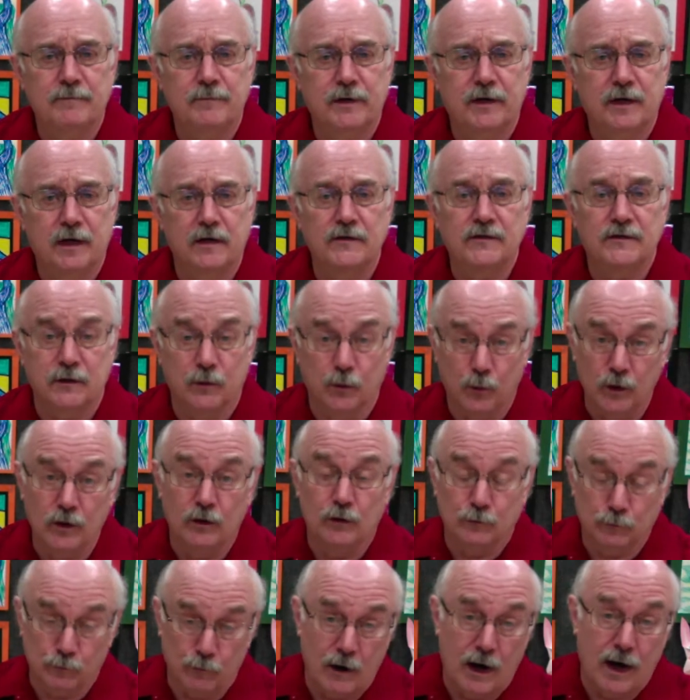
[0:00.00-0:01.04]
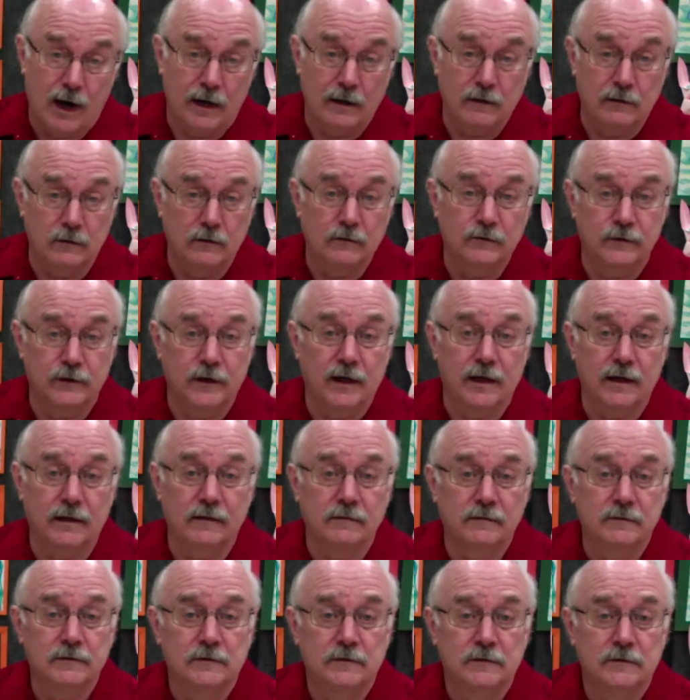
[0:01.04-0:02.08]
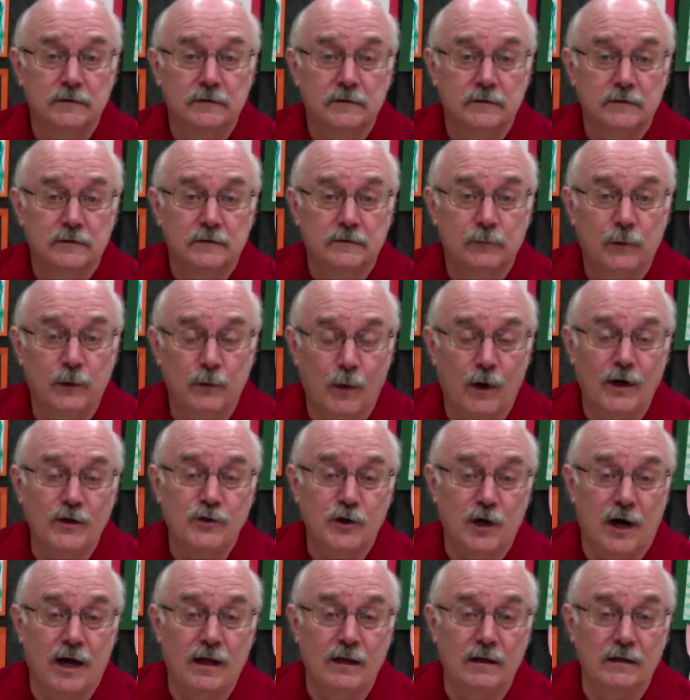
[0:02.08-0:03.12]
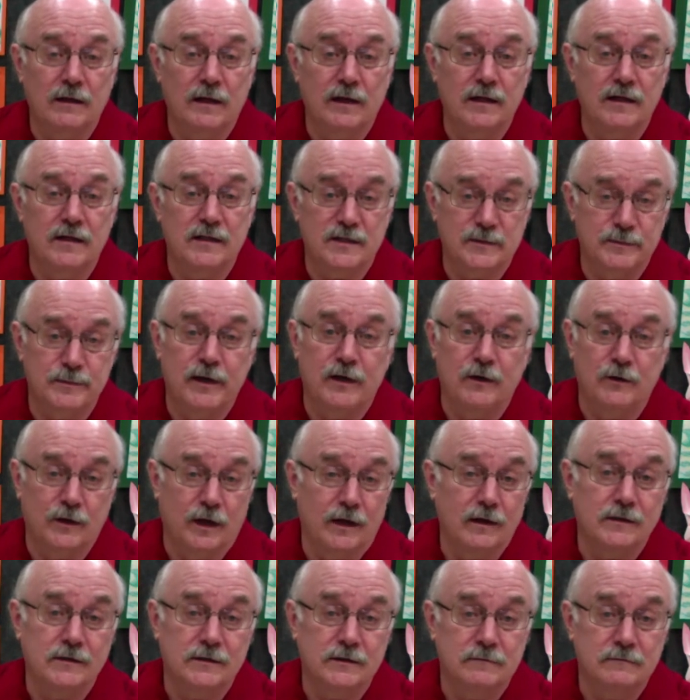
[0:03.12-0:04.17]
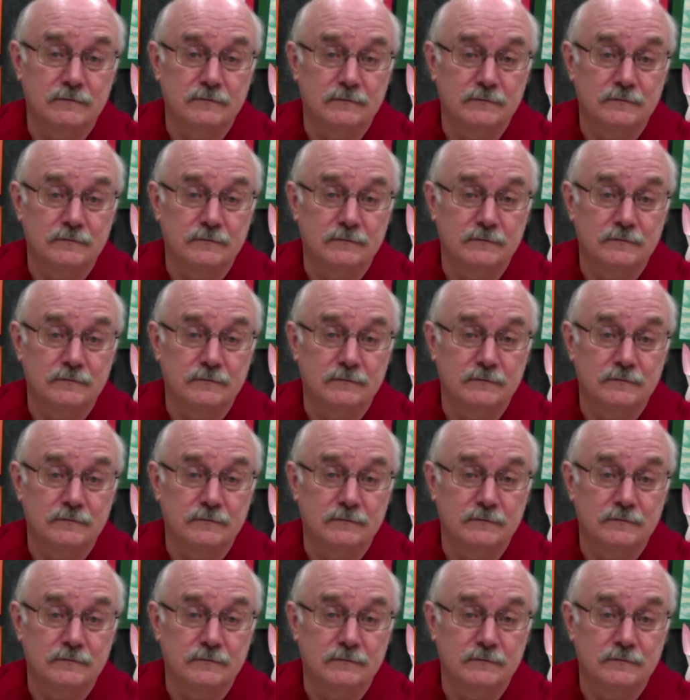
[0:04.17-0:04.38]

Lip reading: Because it will rot overnight. We want your holiday to smell nice.